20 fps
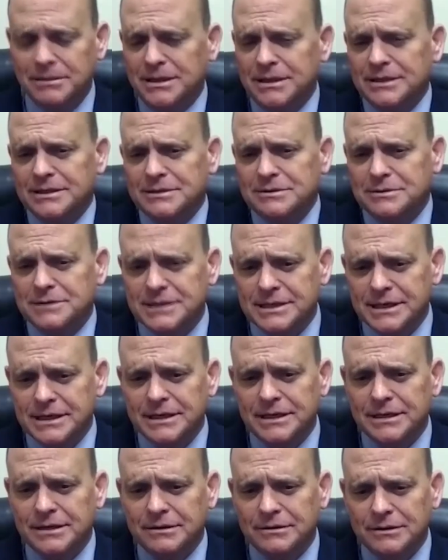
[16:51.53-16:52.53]
this was
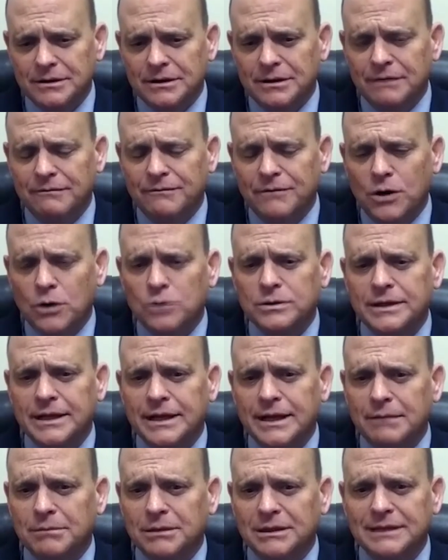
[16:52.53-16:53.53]
a vote that
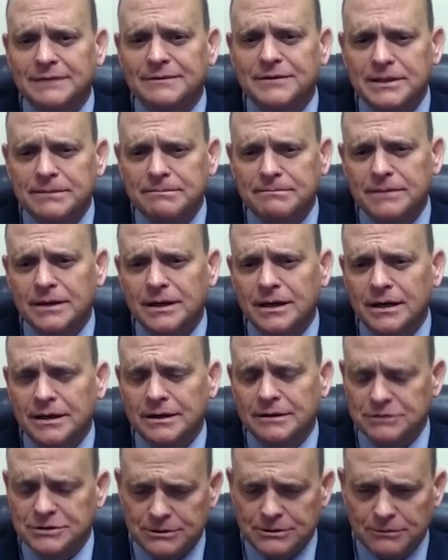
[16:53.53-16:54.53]
I believed in. It
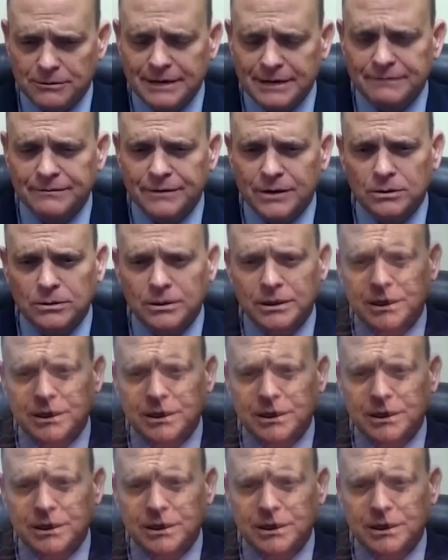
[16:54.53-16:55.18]
was the right vote.